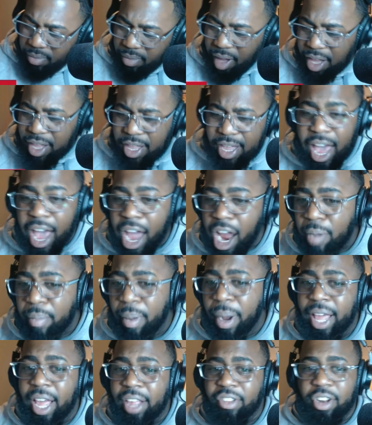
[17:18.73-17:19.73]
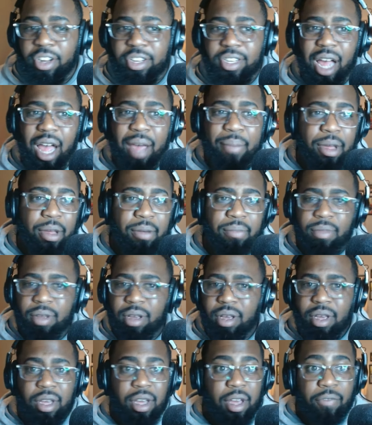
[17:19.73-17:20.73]
yeah, everybody has an assignment.
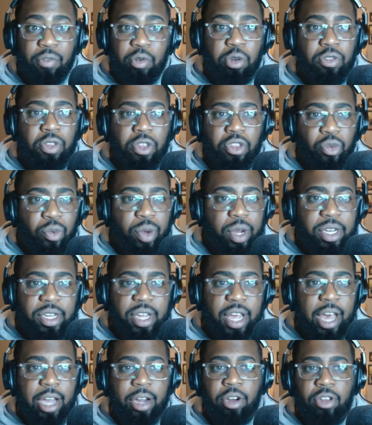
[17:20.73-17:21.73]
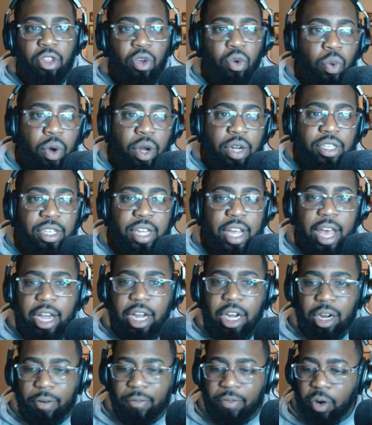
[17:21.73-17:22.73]
If you're the 3-tech or the
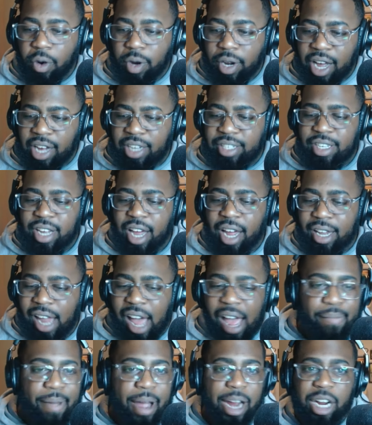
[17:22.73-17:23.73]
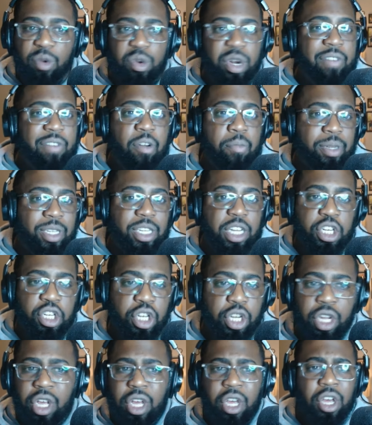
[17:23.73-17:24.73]
1-tech, or if you're an outside linebacker, whatever
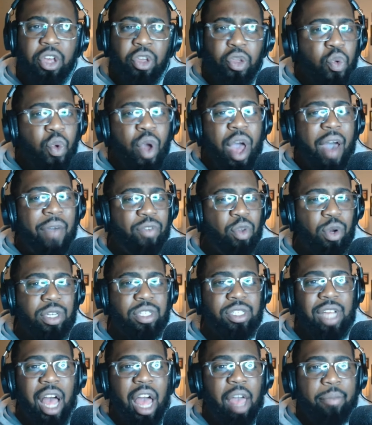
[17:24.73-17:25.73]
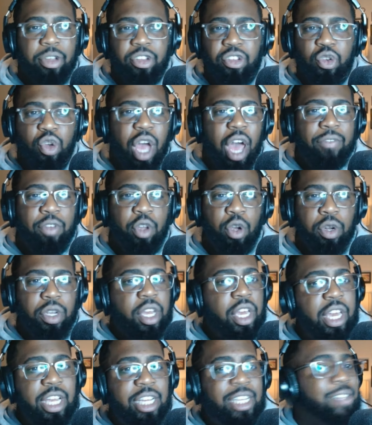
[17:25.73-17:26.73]
position, you have your assignments. You have your
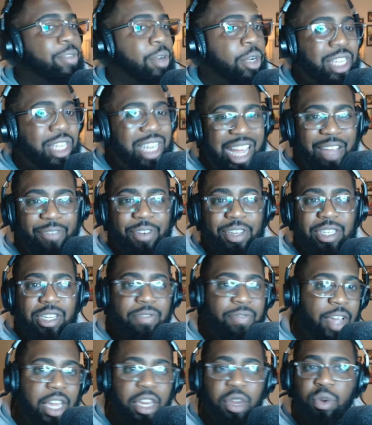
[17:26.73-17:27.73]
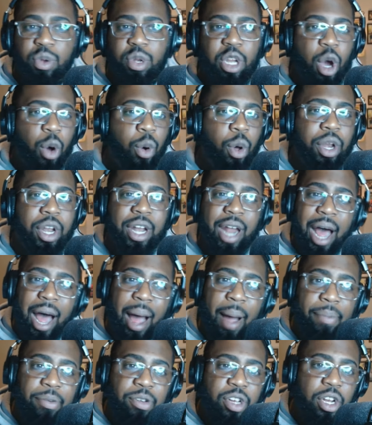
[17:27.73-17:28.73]
keys. If you're a defensive end, you know on an
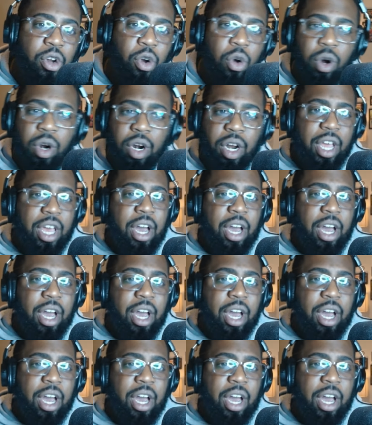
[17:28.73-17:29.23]
option or